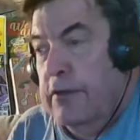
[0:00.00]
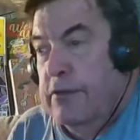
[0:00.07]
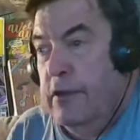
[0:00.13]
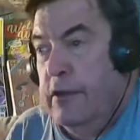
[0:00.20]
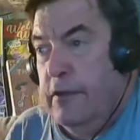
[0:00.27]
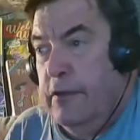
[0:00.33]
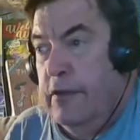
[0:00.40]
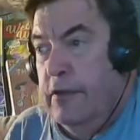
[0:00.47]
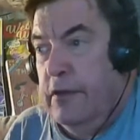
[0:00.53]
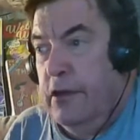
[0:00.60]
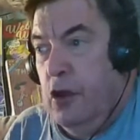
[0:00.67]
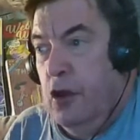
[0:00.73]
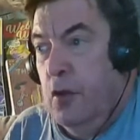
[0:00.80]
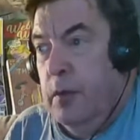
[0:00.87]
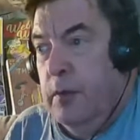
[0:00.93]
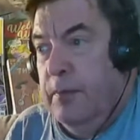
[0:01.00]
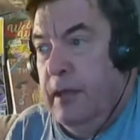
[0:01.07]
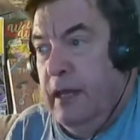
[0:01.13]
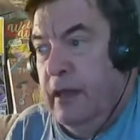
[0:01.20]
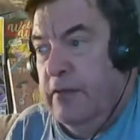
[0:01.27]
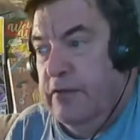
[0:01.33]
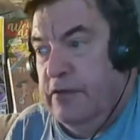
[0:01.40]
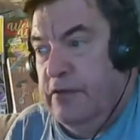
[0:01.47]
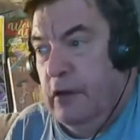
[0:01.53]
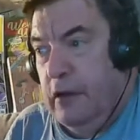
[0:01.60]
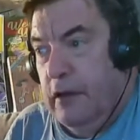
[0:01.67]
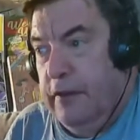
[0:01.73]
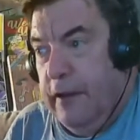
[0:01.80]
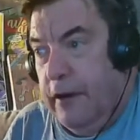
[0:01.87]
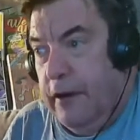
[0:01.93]
The human being is still
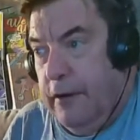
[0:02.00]
in there.